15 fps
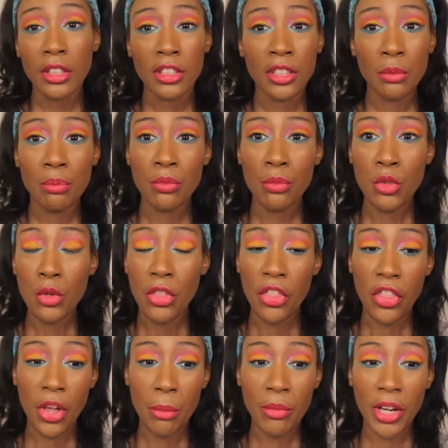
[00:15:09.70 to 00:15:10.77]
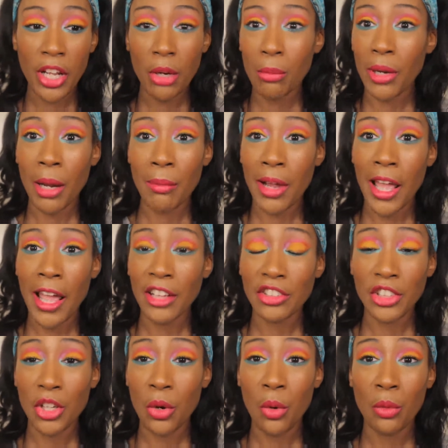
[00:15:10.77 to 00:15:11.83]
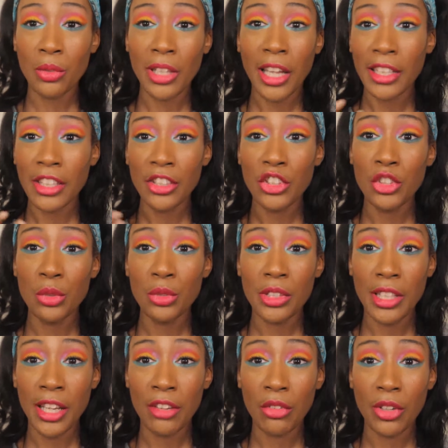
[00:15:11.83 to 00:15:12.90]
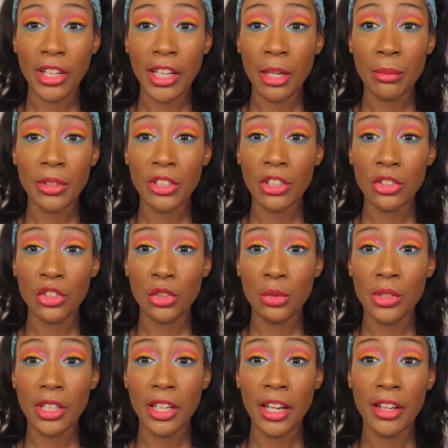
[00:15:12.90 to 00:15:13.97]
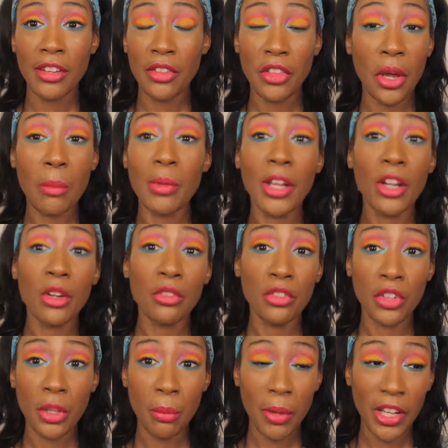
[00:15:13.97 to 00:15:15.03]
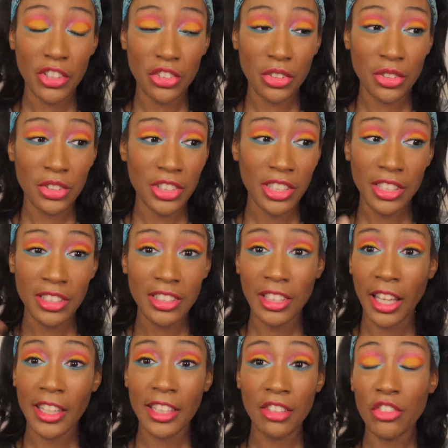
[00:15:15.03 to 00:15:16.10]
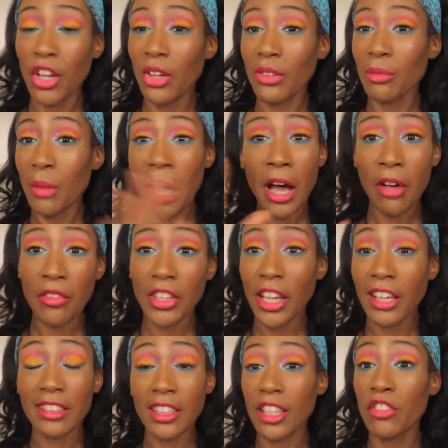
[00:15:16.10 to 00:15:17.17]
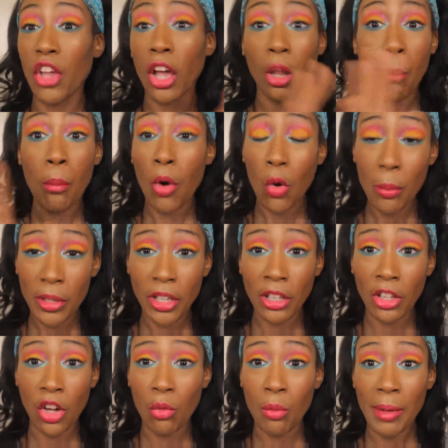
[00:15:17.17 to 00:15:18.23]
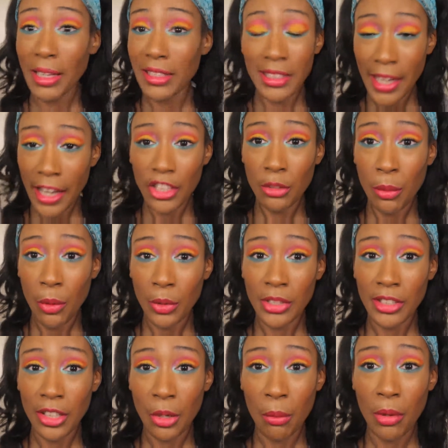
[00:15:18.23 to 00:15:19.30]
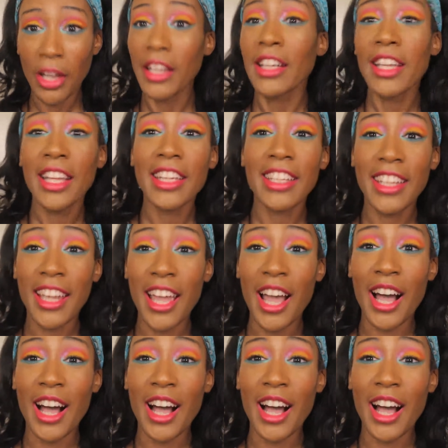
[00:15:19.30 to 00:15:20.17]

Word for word: to do the thumbnail, but I'm not actually going to like use it ever again. I'm just use it in the thumbnail for the picture to like give y'all some ambiance and give y'all a moment along with my snatch ponytail. But yeah,